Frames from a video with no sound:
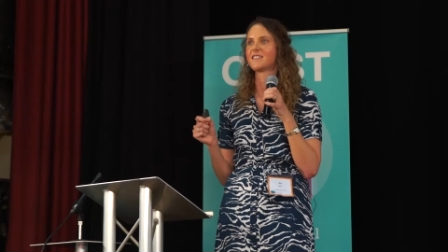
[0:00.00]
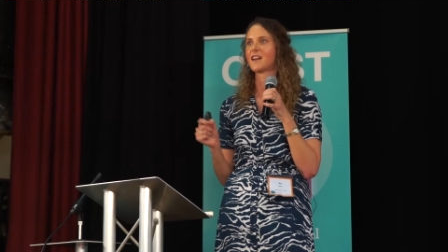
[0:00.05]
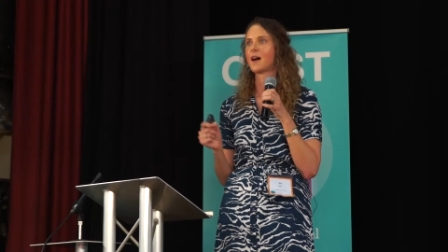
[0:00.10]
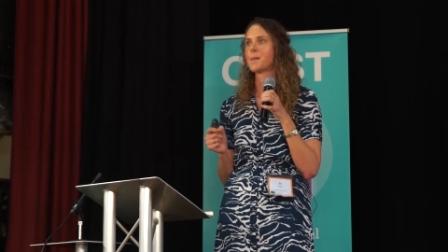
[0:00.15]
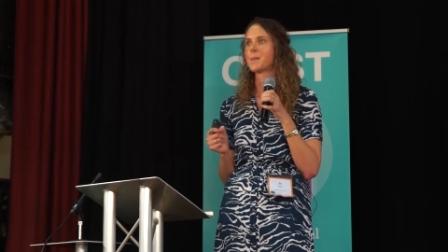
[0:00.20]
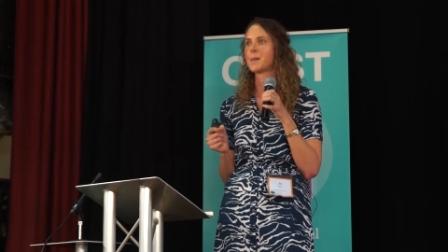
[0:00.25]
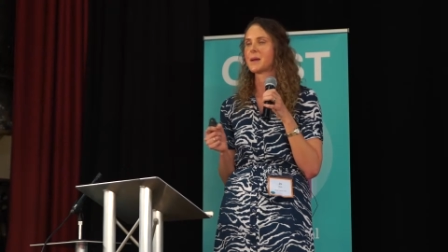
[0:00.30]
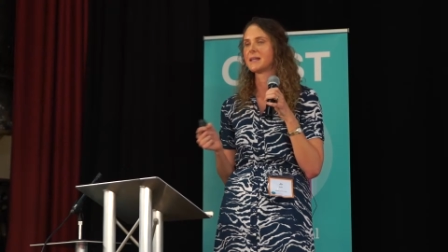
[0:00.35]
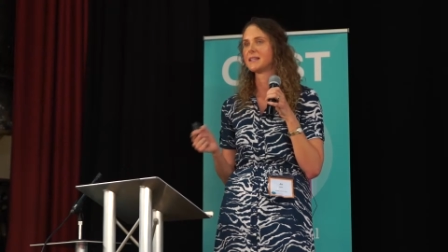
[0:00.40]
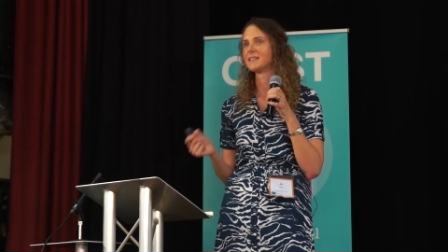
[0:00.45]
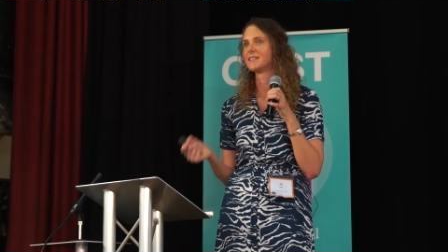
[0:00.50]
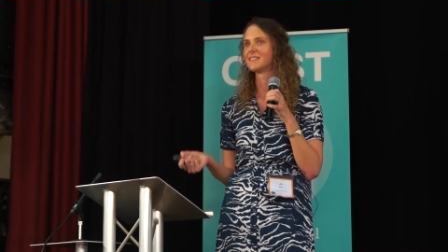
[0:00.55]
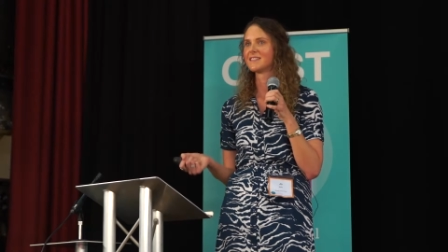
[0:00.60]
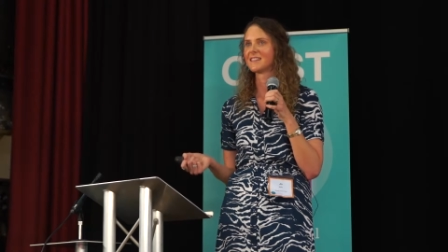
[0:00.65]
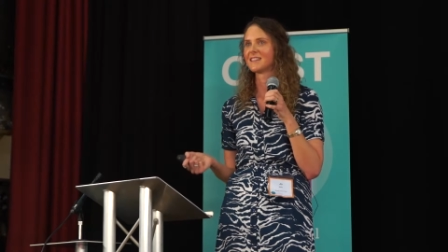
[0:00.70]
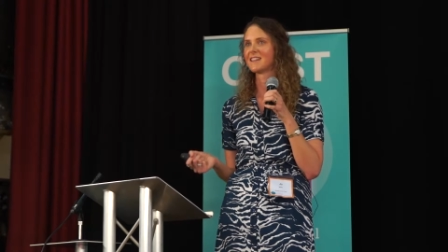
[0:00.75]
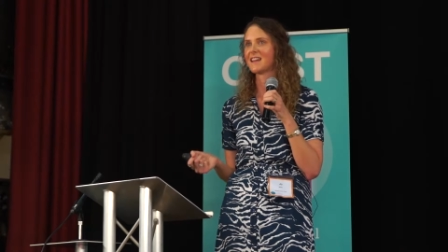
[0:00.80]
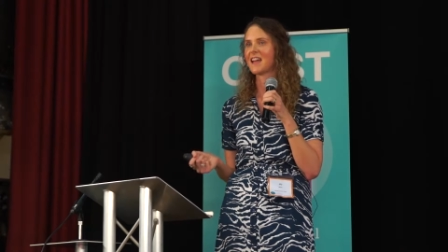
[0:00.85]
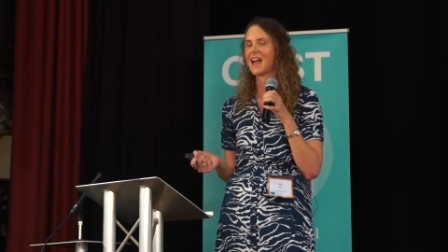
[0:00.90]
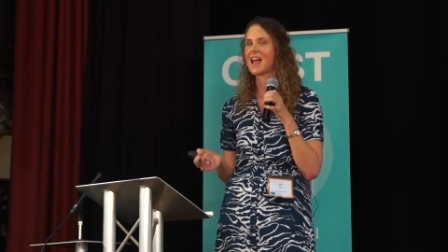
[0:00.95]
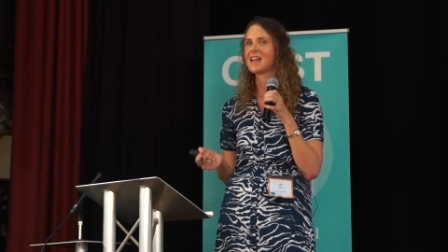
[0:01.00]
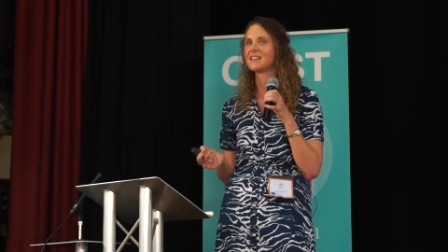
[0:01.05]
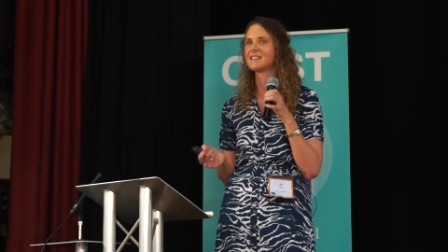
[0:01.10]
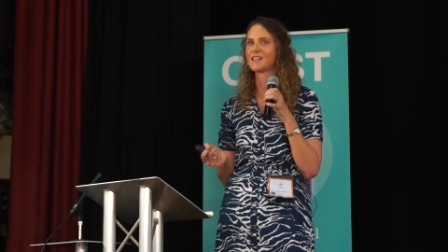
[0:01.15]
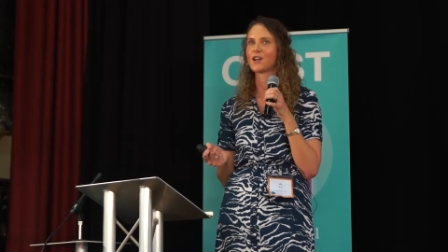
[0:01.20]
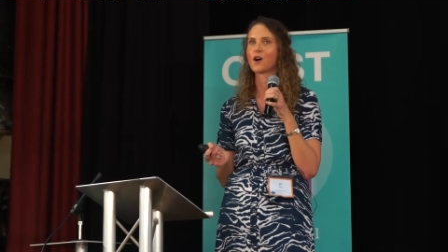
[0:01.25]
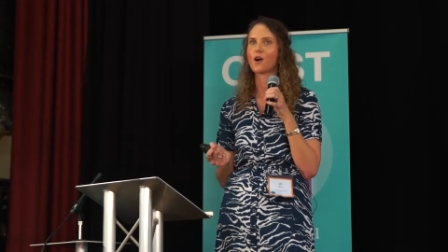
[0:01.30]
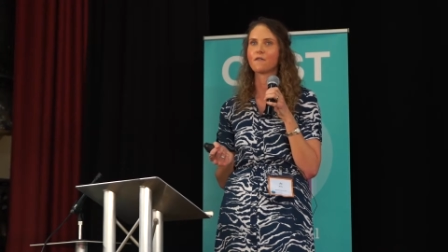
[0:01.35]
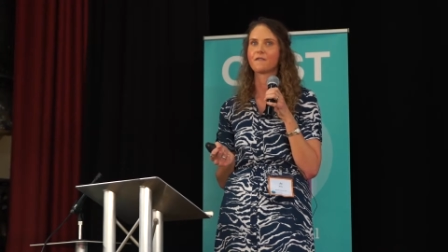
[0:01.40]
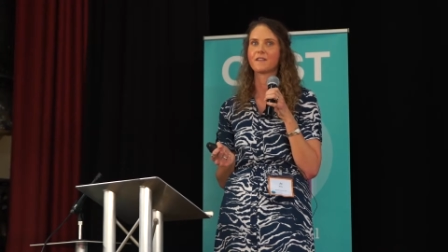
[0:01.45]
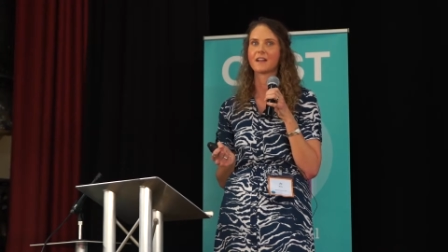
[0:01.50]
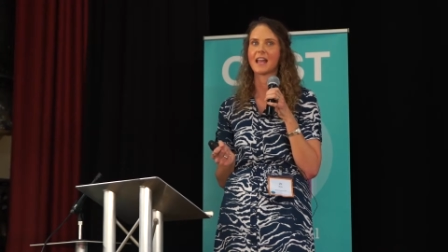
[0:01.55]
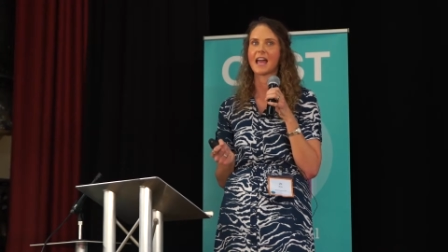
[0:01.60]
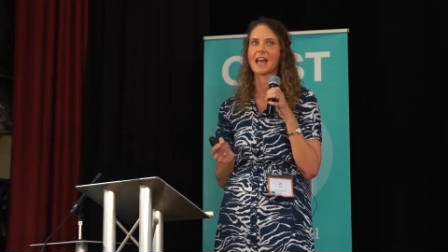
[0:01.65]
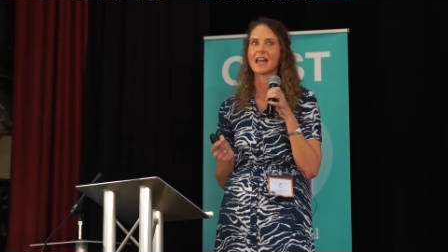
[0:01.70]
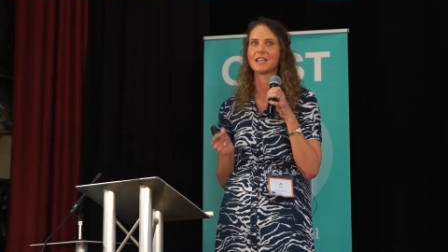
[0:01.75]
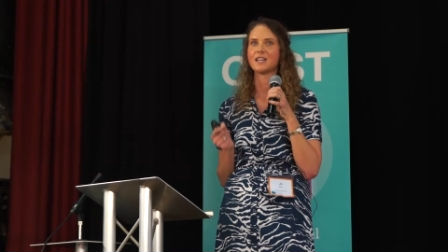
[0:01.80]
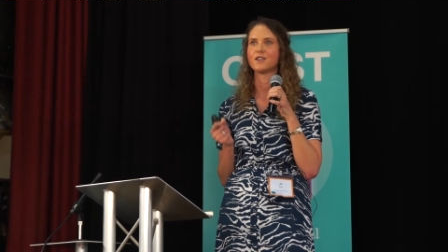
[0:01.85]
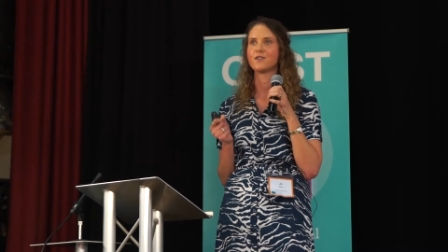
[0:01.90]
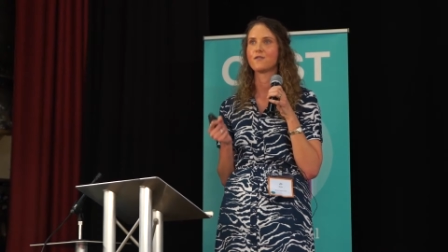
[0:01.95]
up and heading off
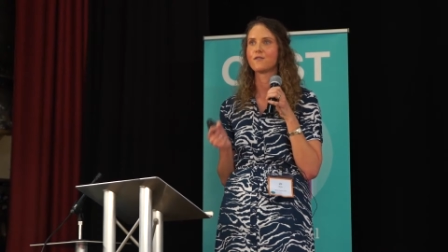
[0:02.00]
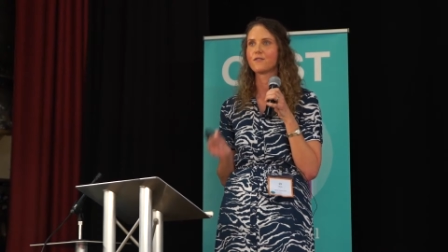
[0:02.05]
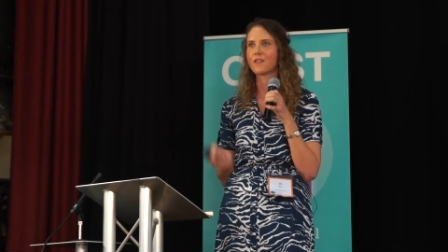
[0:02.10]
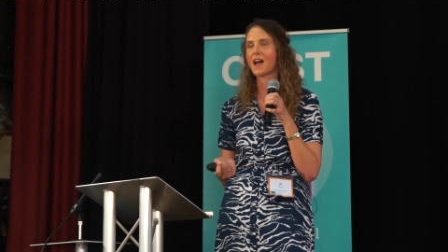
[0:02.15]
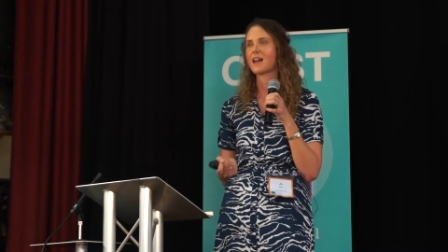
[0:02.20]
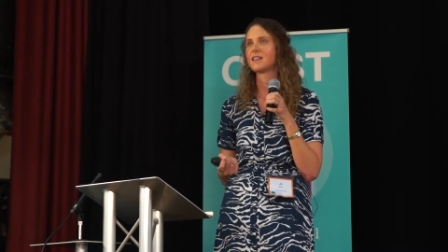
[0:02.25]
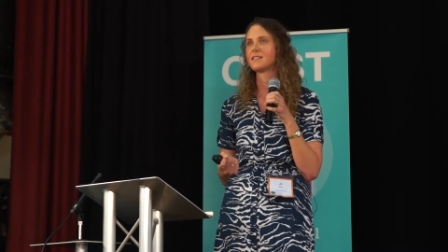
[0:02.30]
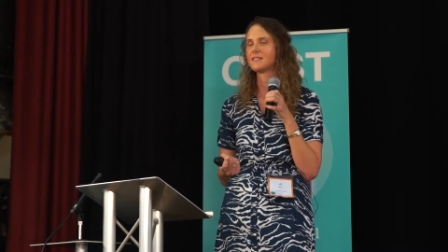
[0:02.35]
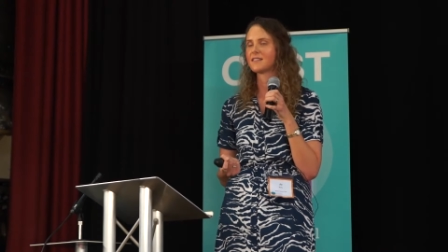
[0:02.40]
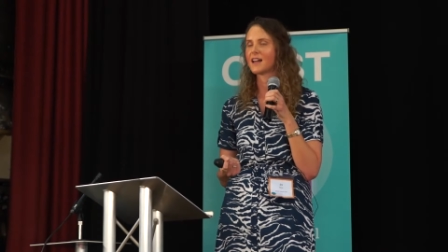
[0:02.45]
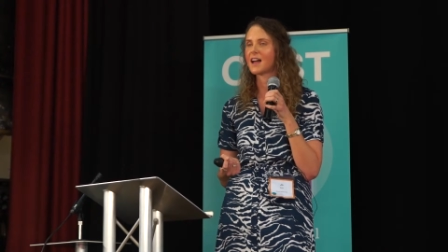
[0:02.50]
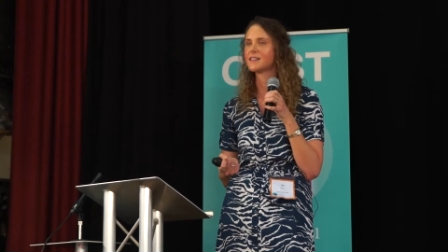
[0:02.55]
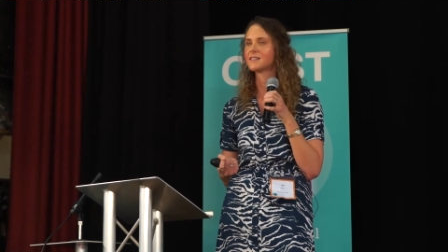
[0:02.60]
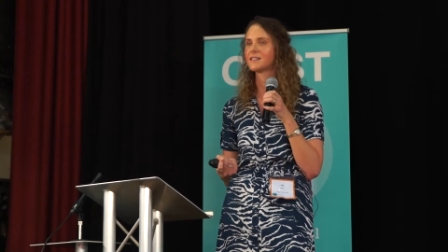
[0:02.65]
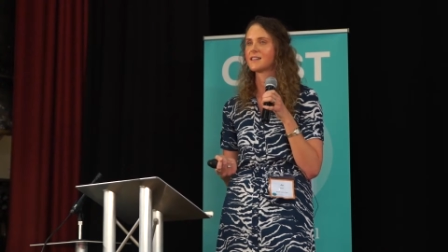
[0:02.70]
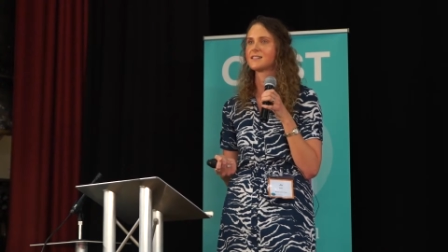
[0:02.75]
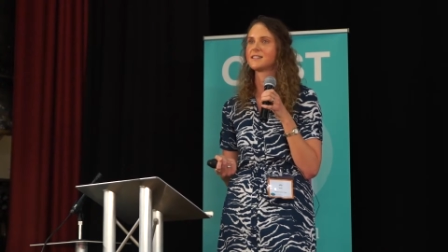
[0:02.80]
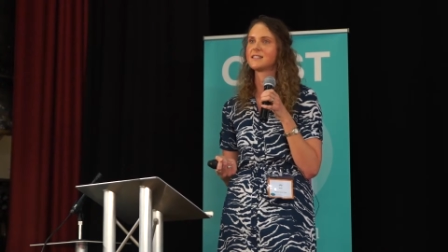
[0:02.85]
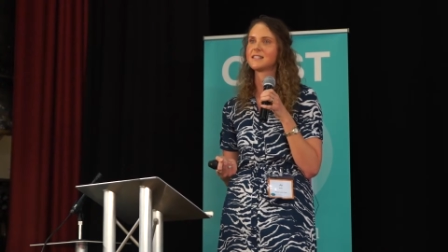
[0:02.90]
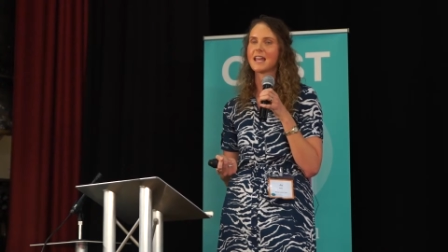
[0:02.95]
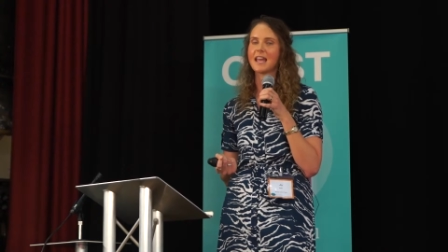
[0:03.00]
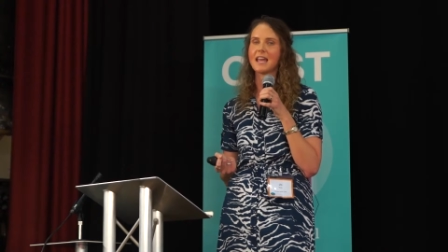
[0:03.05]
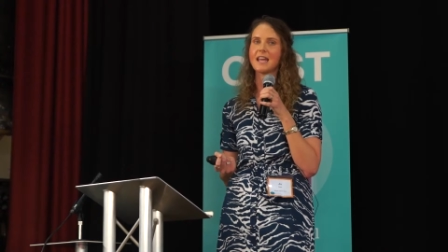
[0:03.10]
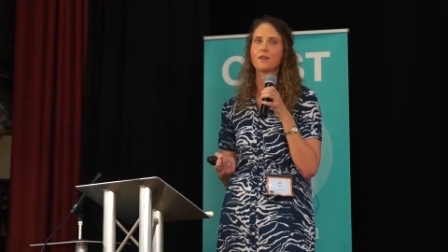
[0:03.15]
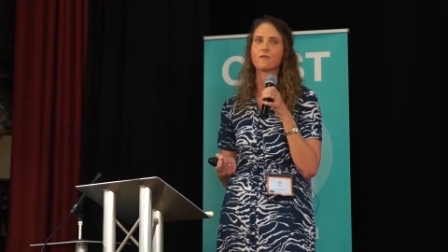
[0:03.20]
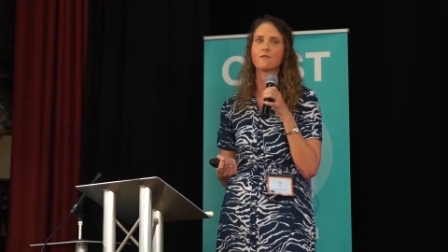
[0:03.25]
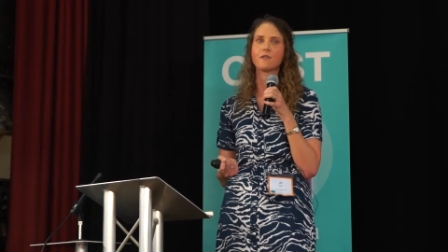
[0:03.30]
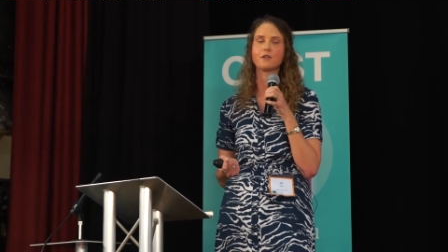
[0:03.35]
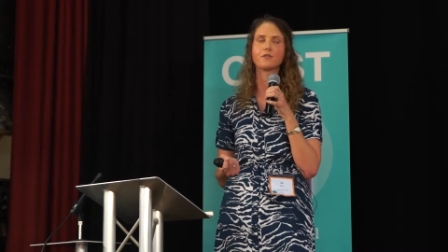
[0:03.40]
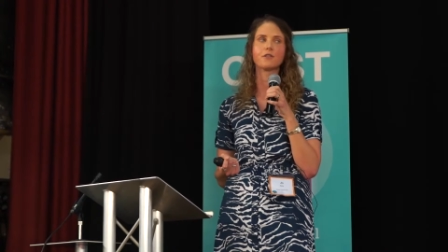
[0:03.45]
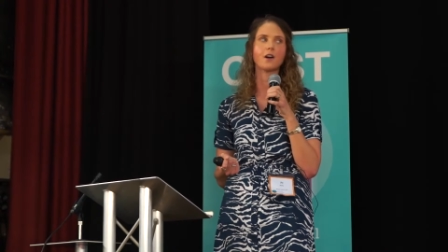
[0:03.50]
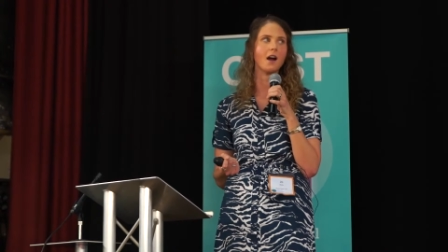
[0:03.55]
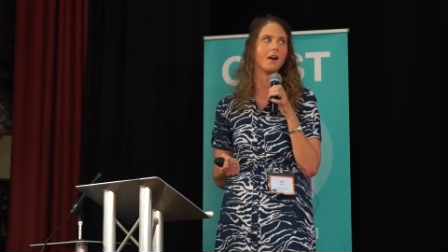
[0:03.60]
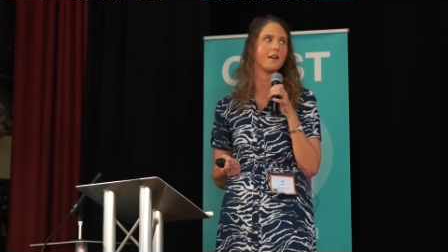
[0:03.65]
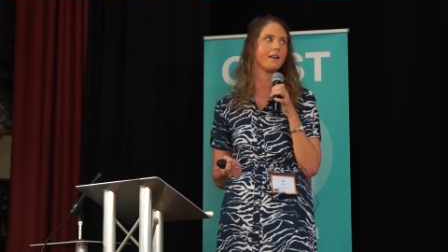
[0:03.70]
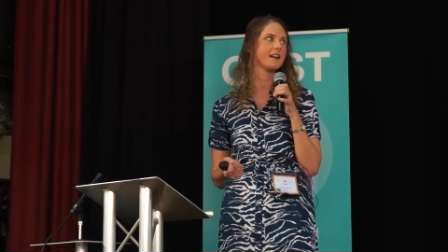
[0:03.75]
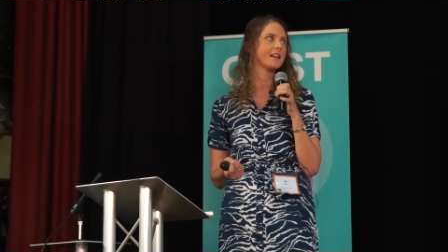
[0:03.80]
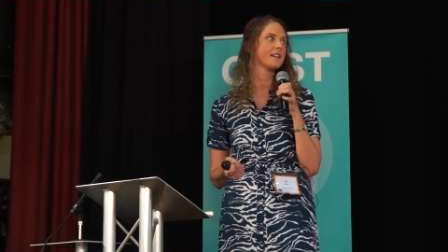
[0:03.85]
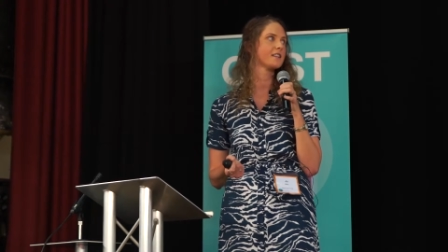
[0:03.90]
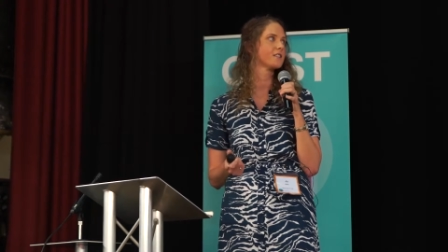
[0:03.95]
again, that does take real
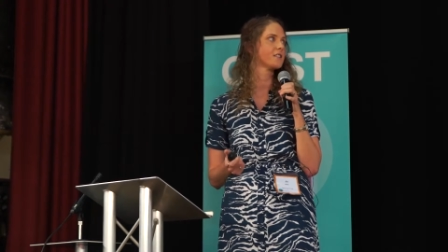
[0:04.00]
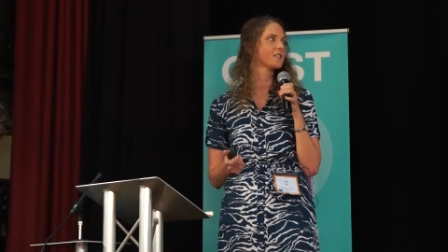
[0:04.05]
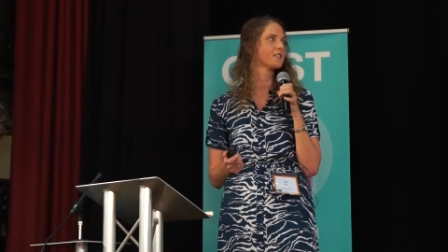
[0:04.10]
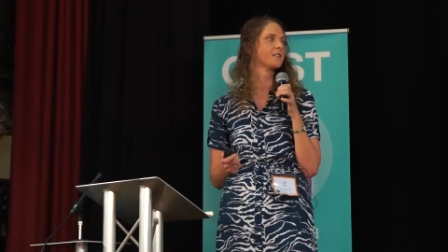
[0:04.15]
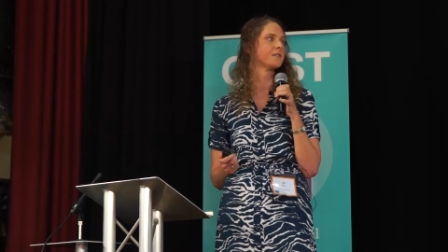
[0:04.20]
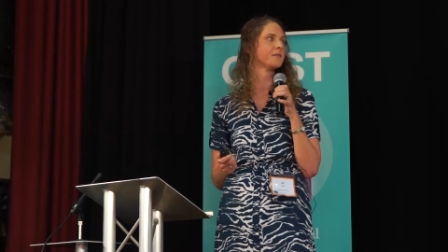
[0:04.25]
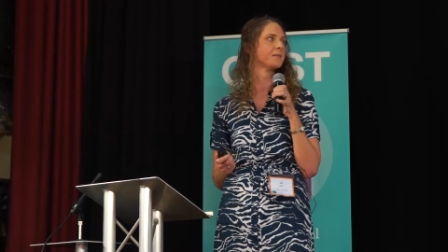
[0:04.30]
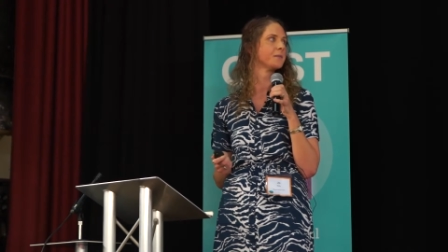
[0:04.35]
courage.